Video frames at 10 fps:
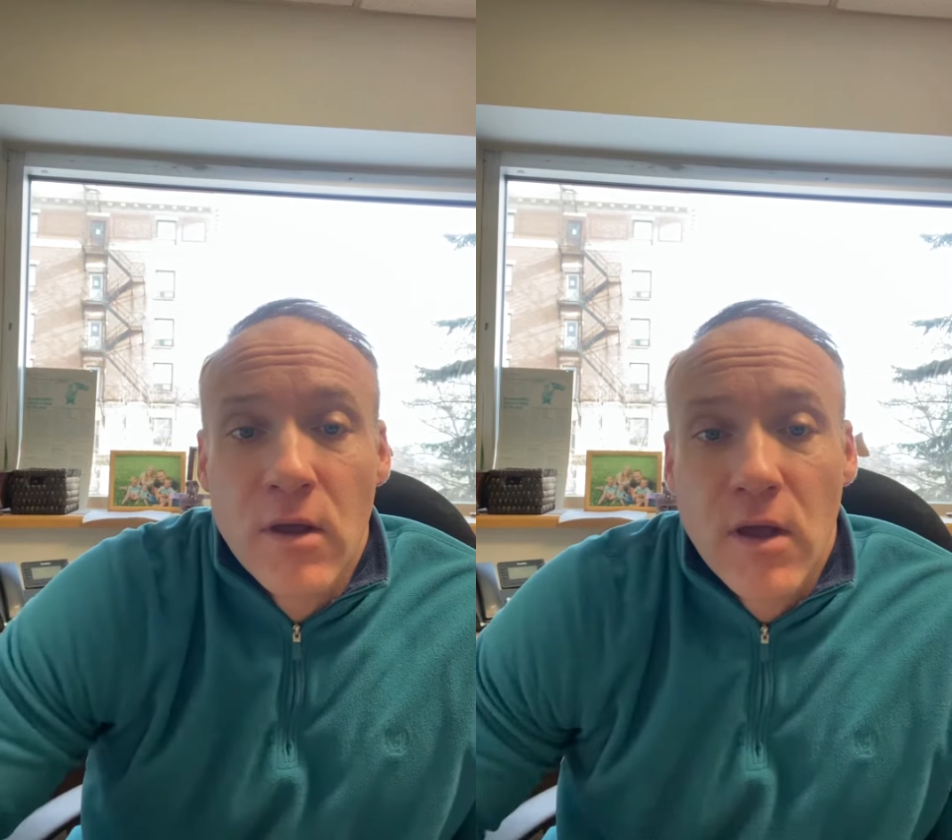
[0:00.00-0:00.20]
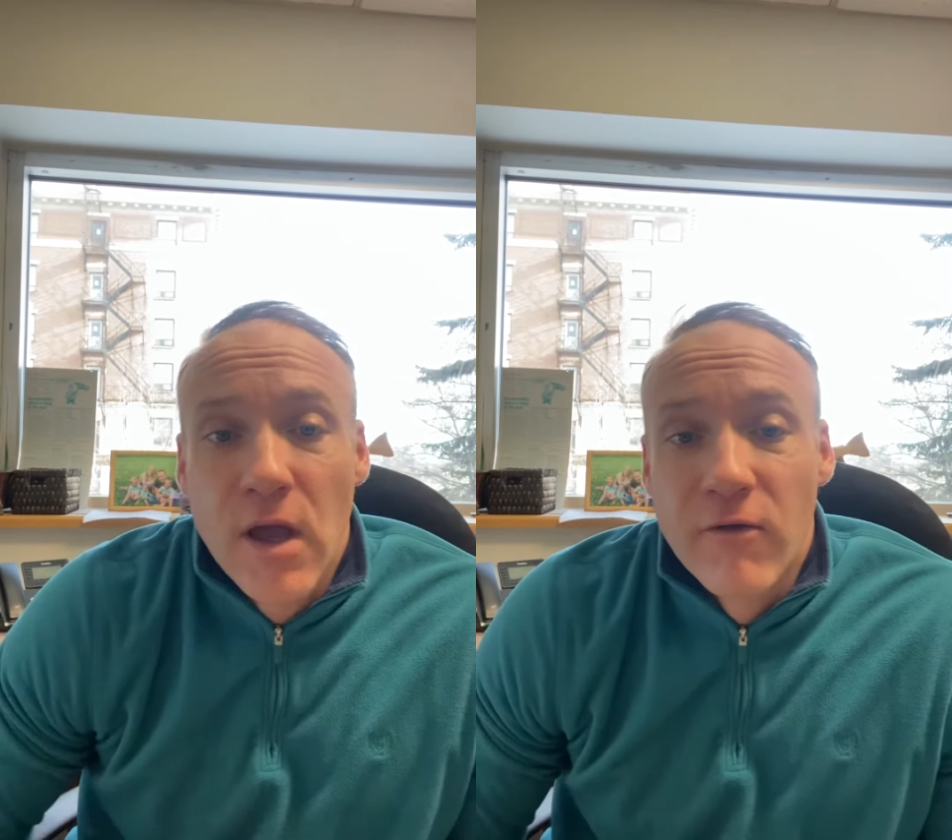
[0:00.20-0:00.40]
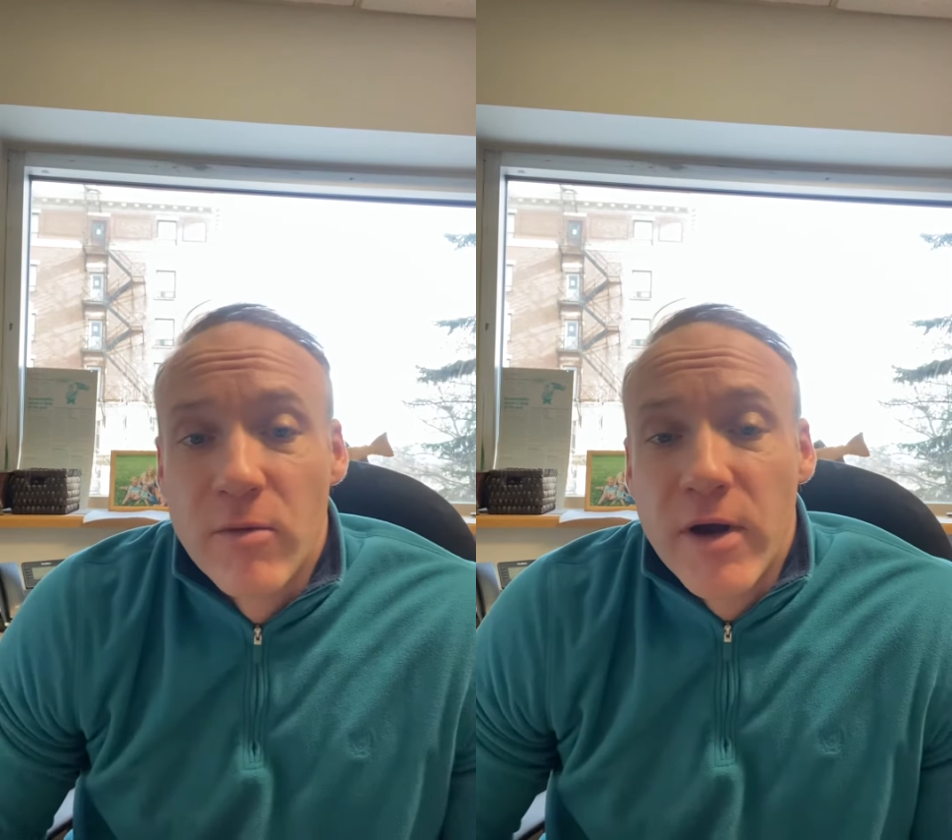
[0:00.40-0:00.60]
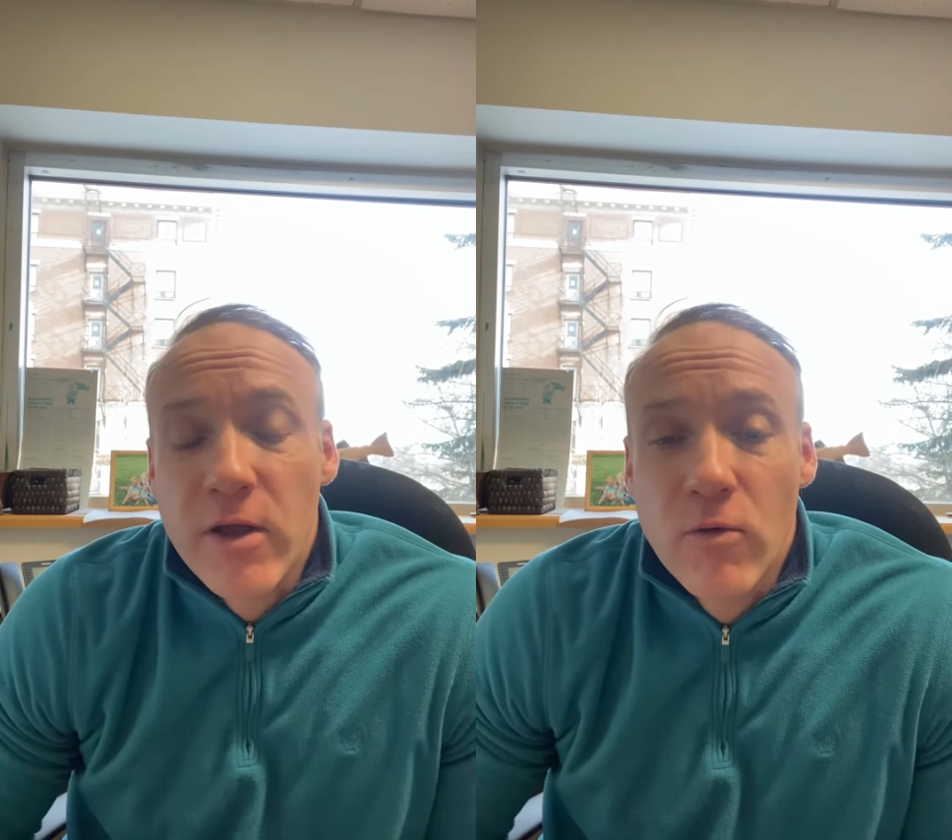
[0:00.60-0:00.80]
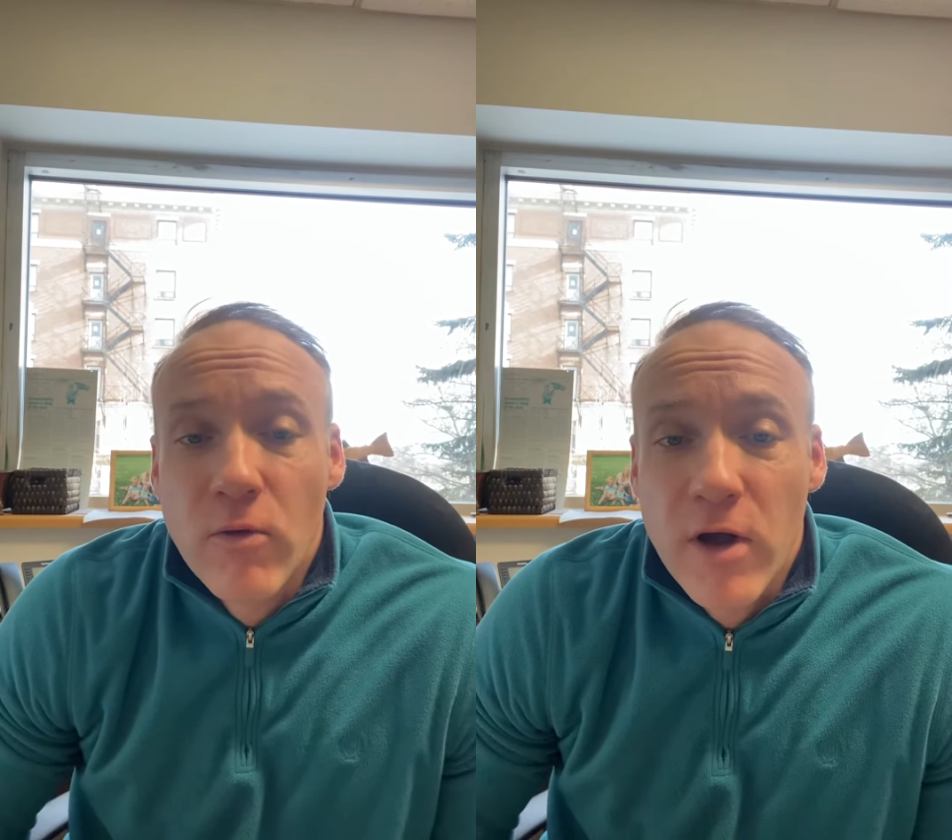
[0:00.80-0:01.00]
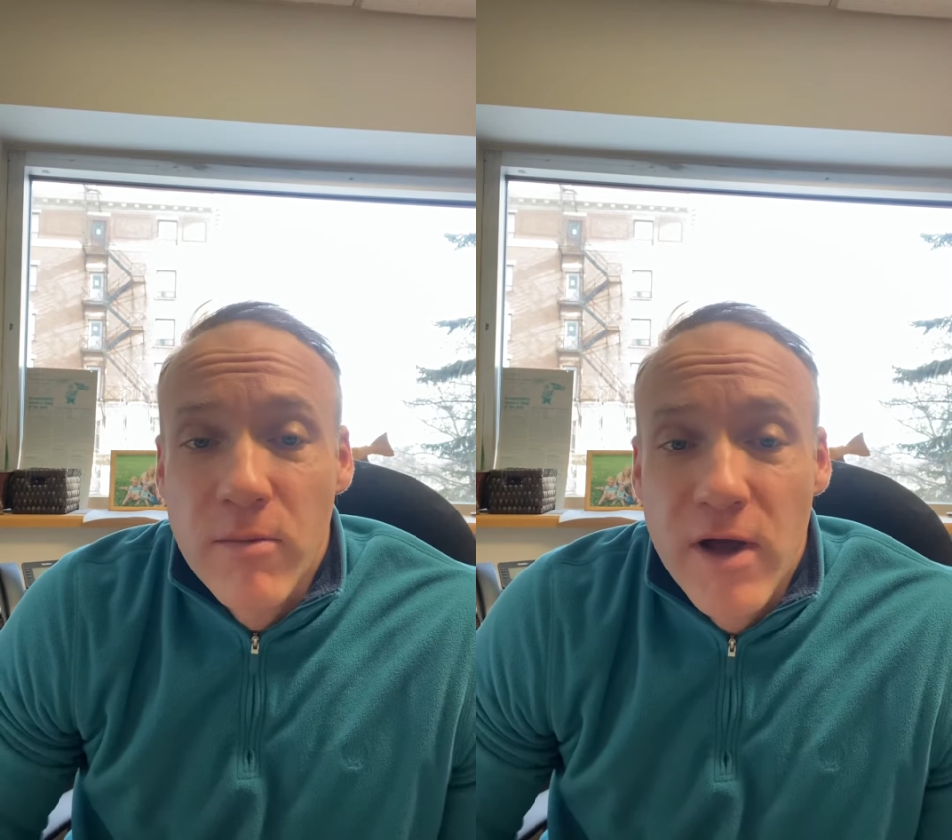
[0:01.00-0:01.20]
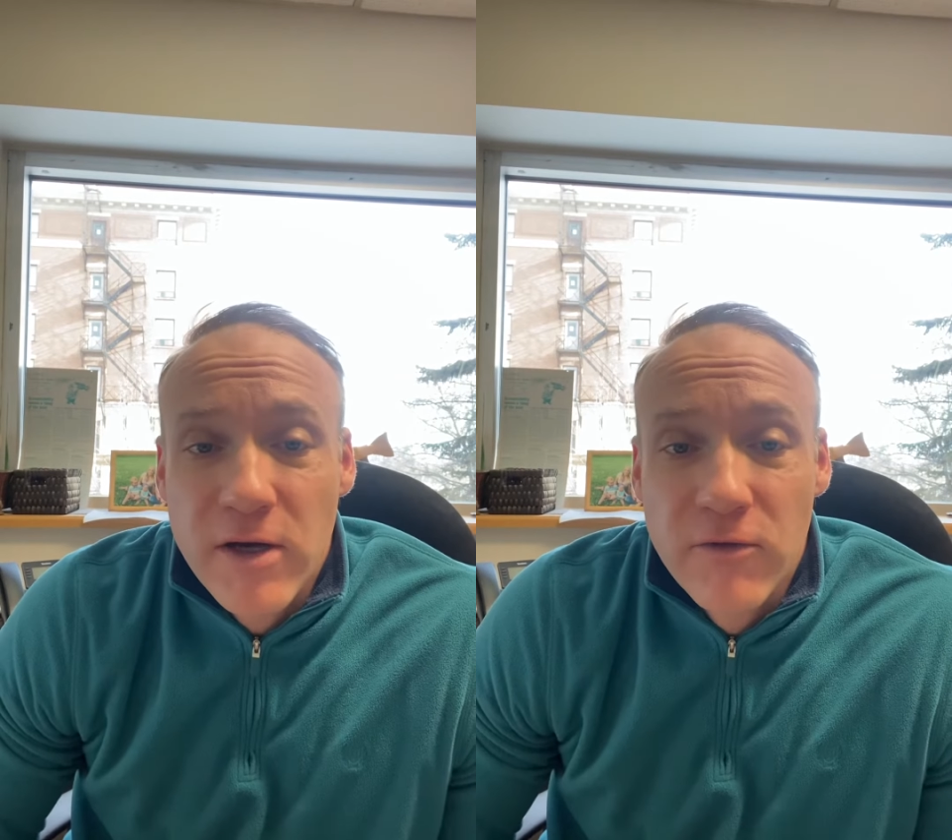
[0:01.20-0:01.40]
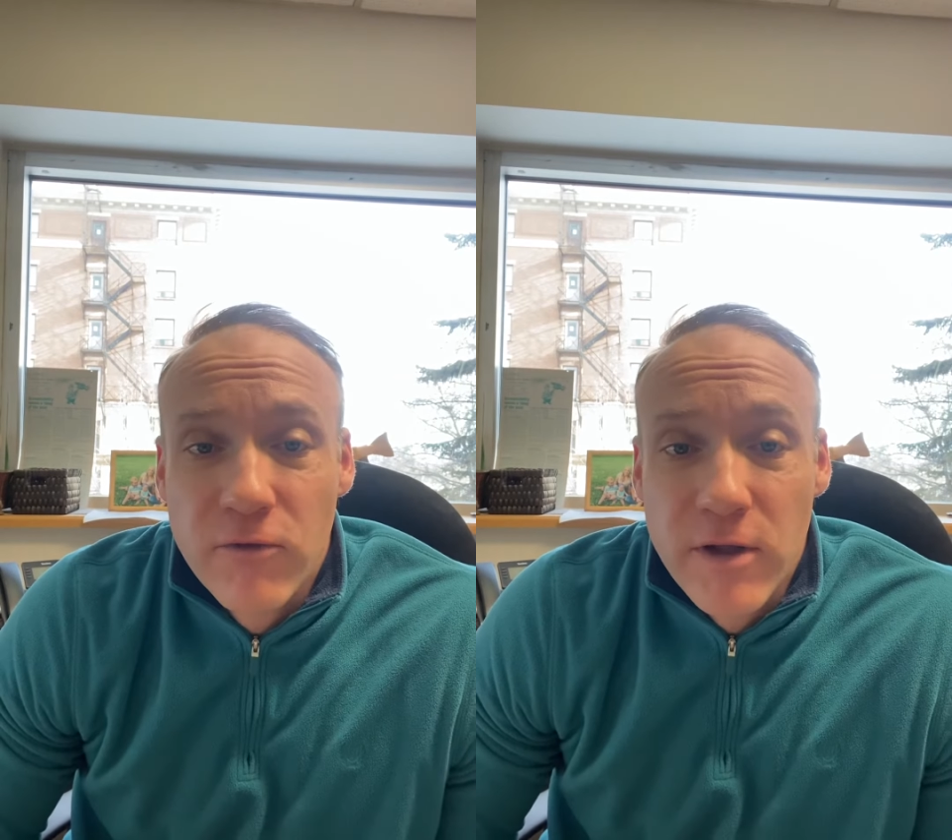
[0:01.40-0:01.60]
Hey everybody, welcome
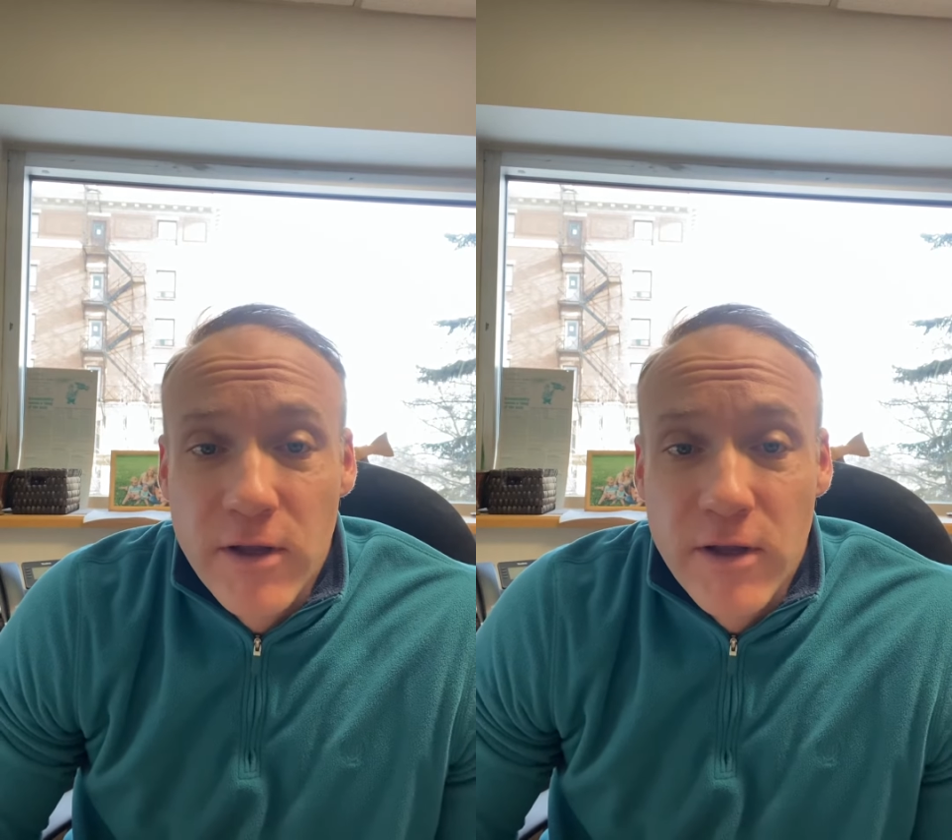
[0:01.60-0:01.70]
back to Free